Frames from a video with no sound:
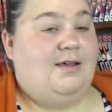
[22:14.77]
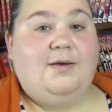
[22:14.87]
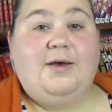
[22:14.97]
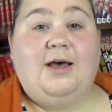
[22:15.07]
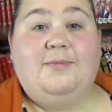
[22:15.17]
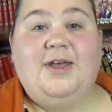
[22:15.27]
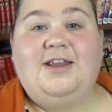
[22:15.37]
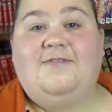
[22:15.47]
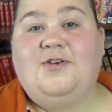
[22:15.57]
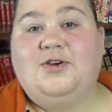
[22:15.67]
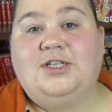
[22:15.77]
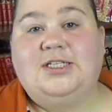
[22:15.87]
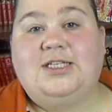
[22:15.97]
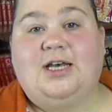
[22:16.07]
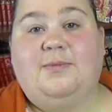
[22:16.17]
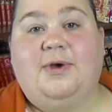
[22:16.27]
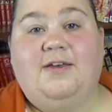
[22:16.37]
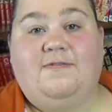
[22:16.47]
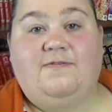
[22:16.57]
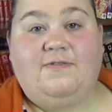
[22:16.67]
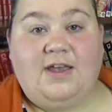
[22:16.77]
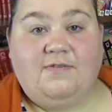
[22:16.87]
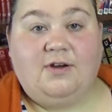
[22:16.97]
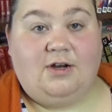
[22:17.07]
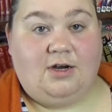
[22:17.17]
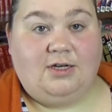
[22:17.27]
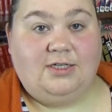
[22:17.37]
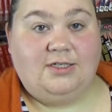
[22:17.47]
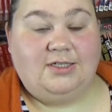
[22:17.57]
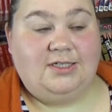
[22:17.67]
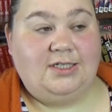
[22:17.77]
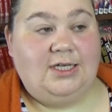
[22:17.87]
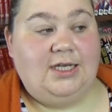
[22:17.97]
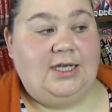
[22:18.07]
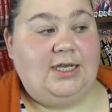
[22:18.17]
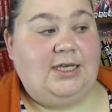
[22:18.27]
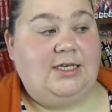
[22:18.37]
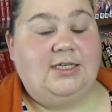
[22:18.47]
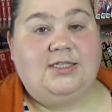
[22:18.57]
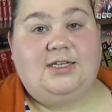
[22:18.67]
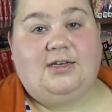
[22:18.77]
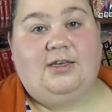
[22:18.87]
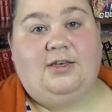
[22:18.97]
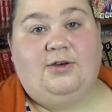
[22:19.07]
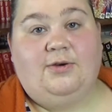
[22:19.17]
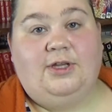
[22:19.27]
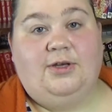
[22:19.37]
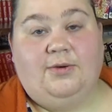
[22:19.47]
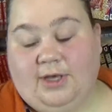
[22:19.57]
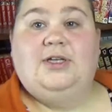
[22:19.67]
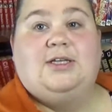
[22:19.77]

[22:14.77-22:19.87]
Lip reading: And if you couldn't tell, my favorite artist is Takehiko Inoue.